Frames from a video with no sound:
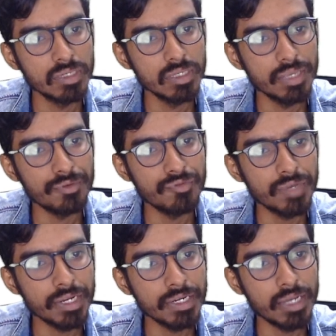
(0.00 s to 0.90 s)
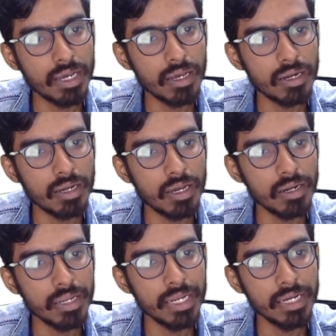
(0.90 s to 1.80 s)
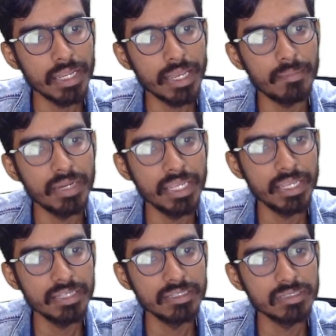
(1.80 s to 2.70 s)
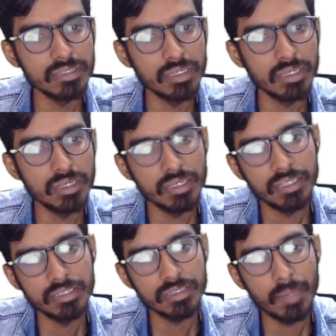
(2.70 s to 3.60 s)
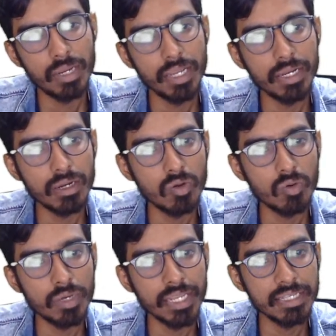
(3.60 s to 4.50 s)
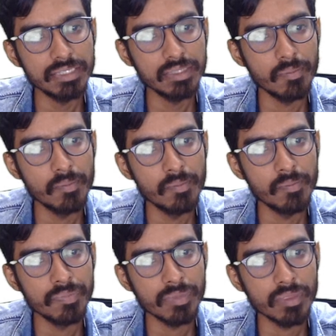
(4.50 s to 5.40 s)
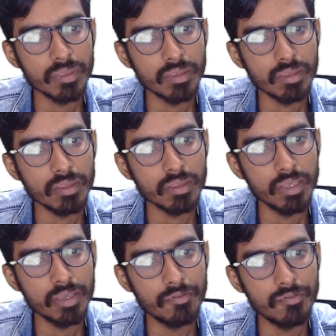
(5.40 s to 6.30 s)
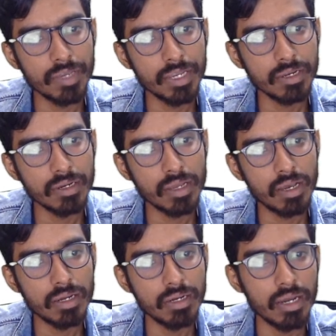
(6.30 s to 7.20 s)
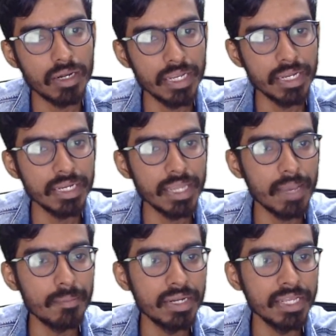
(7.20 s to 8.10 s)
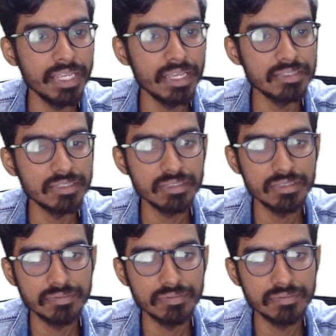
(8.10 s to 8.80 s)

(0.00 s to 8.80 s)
f vector dot n cap ds is double integral over s f vector dot n cap ds is